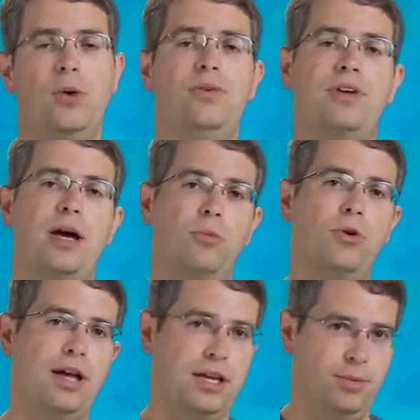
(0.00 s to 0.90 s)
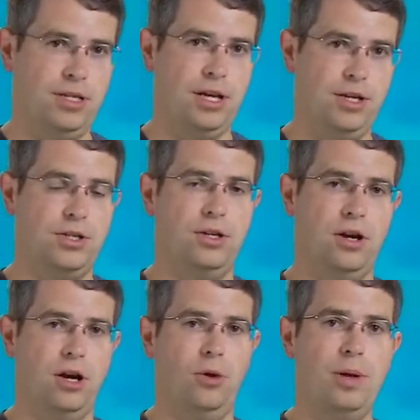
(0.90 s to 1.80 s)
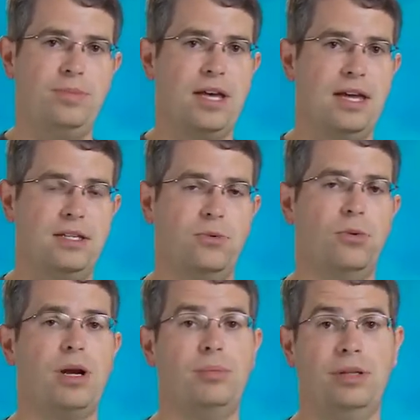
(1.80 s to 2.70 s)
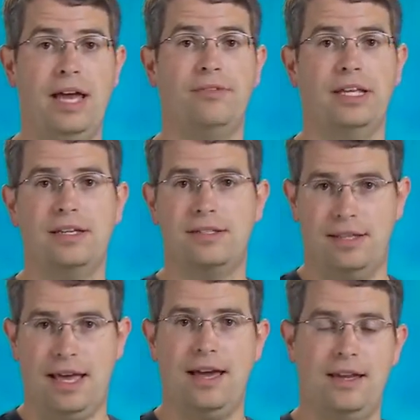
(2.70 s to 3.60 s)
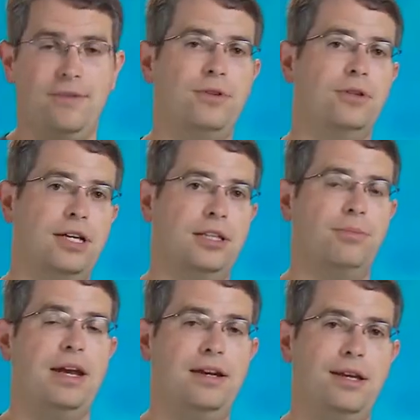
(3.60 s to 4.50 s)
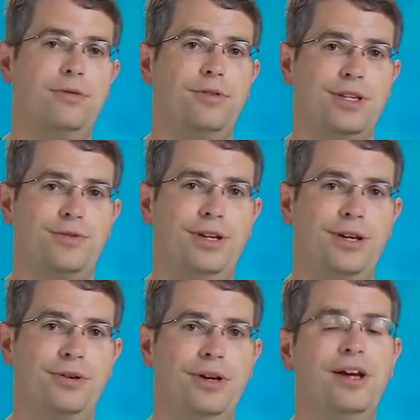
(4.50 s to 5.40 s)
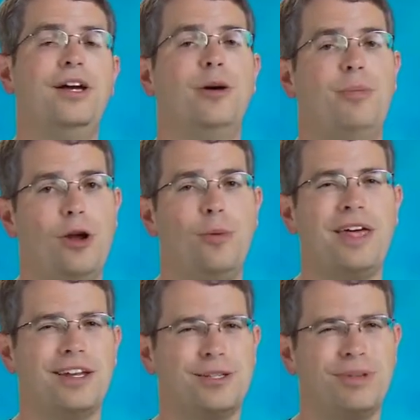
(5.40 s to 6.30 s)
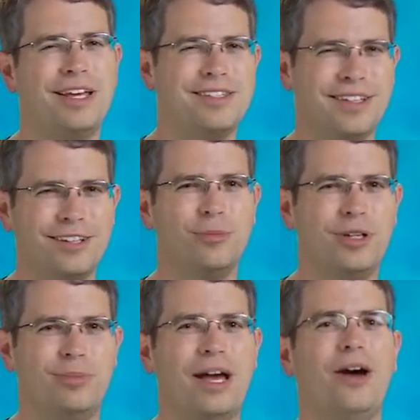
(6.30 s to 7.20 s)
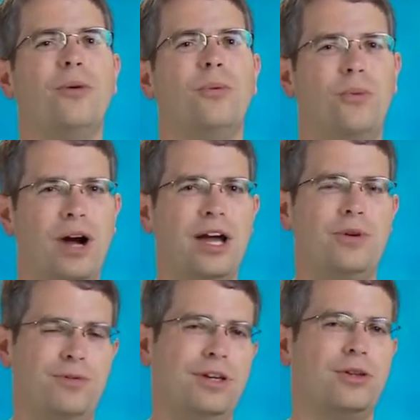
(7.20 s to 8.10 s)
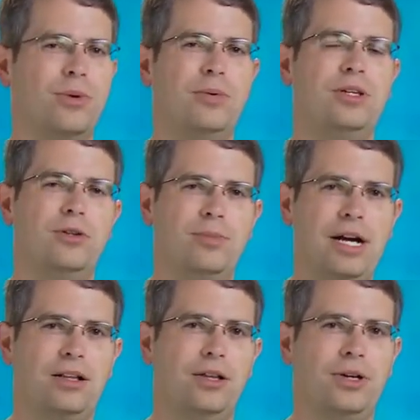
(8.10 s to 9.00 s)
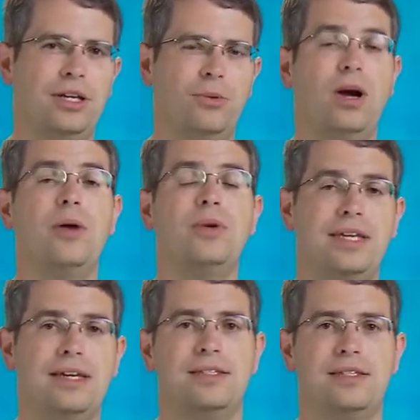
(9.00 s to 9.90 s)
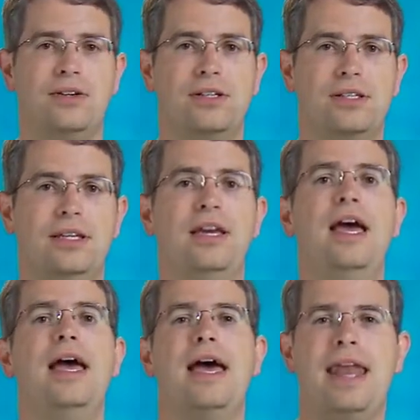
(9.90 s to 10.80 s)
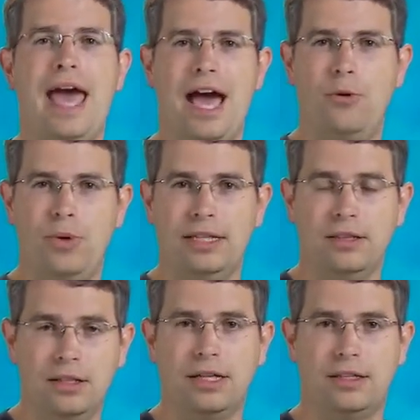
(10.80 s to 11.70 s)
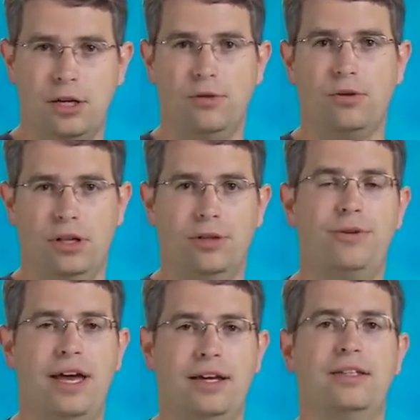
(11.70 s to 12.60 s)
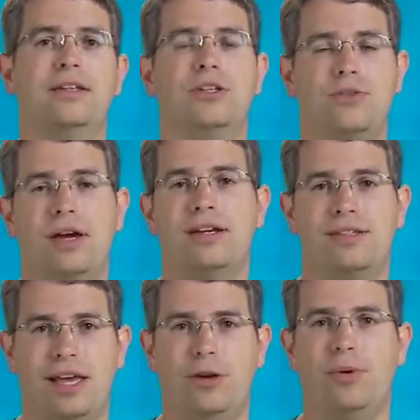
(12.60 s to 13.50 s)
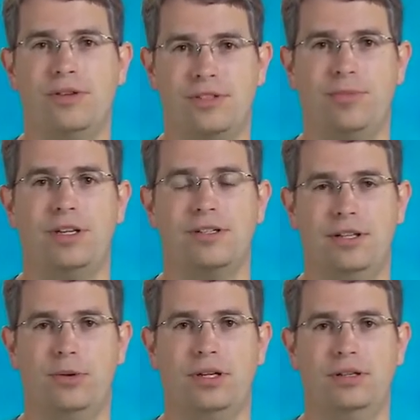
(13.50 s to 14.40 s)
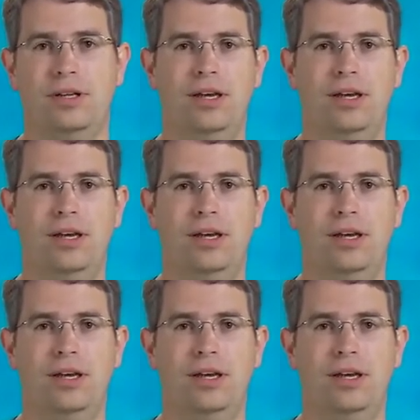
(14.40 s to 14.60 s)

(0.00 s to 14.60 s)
We've got more documentation on our website, so we'll probably have links to that if you look at the metadata for this video. But I hope that explains a little bit about why we feel the way we do about cloaking, why we take it seriously, and how we look at the overall effect in trying to decide whether something is cloaking.